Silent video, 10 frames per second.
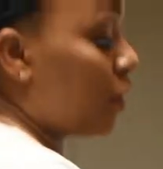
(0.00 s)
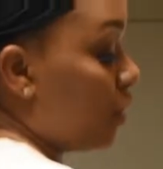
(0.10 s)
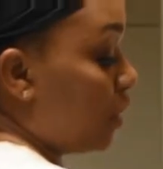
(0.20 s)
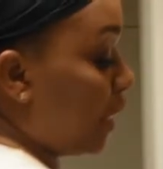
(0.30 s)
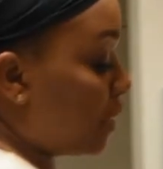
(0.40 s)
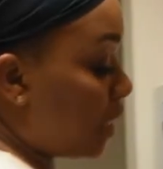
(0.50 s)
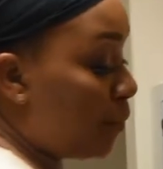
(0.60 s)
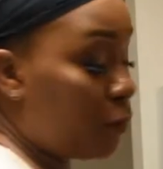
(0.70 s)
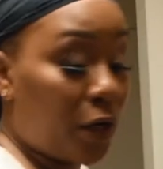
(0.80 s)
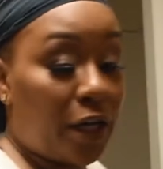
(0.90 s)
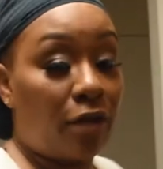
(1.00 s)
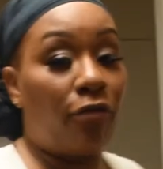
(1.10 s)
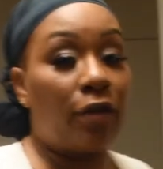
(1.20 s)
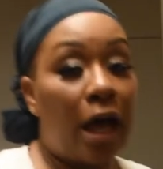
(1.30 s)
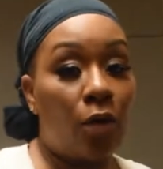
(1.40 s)
the next step, we're gonna
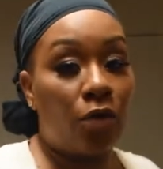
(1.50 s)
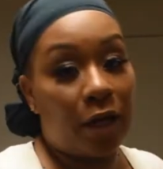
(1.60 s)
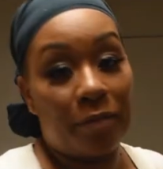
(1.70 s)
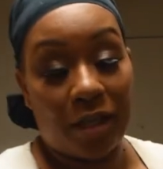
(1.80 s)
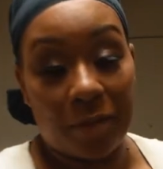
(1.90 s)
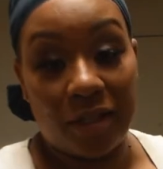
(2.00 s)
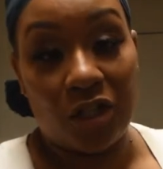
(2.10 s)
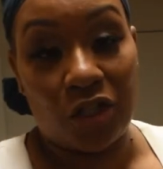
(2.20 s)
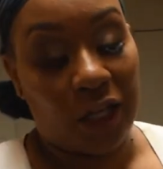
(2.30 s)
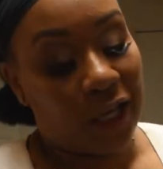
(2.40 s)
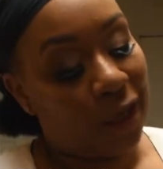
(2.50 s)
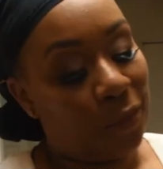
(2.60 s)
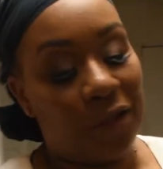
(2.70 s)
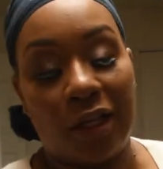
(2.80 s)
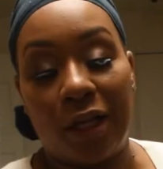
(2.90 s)
flour up some of this chicken. I'm
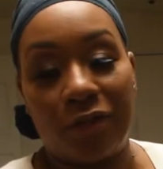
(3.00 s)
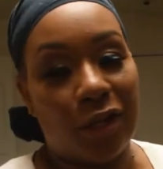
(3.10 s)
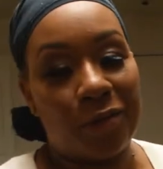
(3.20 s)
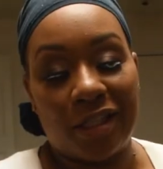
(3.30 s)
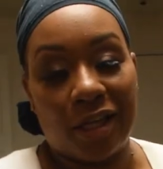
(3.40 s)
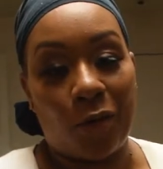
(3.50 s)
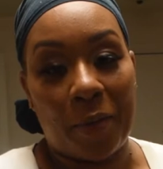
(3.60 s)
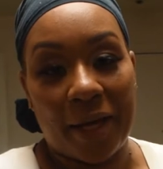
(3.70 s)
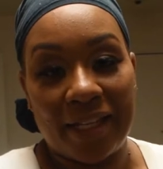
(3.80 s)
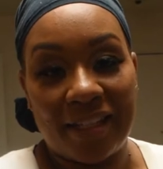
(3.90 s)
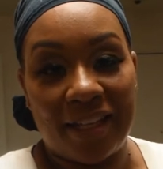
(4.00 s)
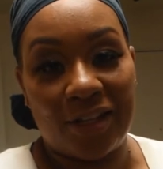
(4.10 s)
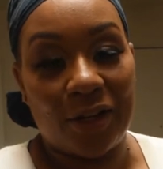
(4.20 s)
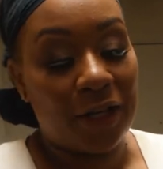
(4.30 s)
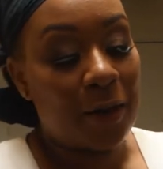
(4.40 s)
putting gloves on because I don't want my hands to get
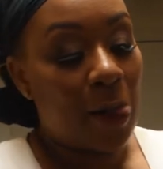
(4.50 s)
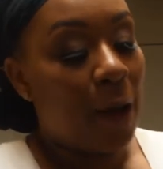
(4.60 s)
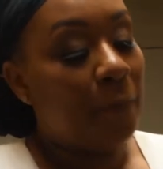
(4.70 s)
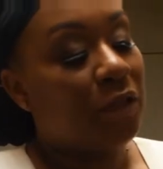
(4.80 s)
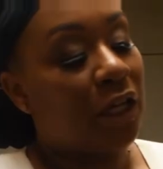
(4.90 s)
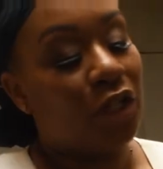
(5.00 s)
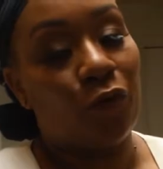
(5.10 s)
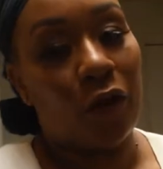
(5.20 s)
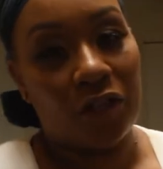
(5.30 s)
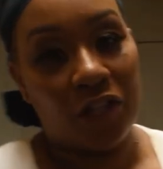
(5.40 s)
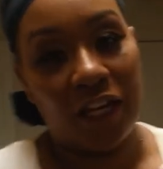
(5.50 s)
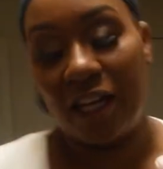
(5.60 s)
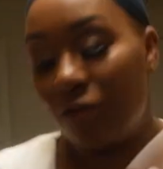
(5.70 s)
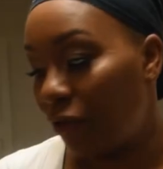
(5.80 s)
dirty. Touching raw chicken and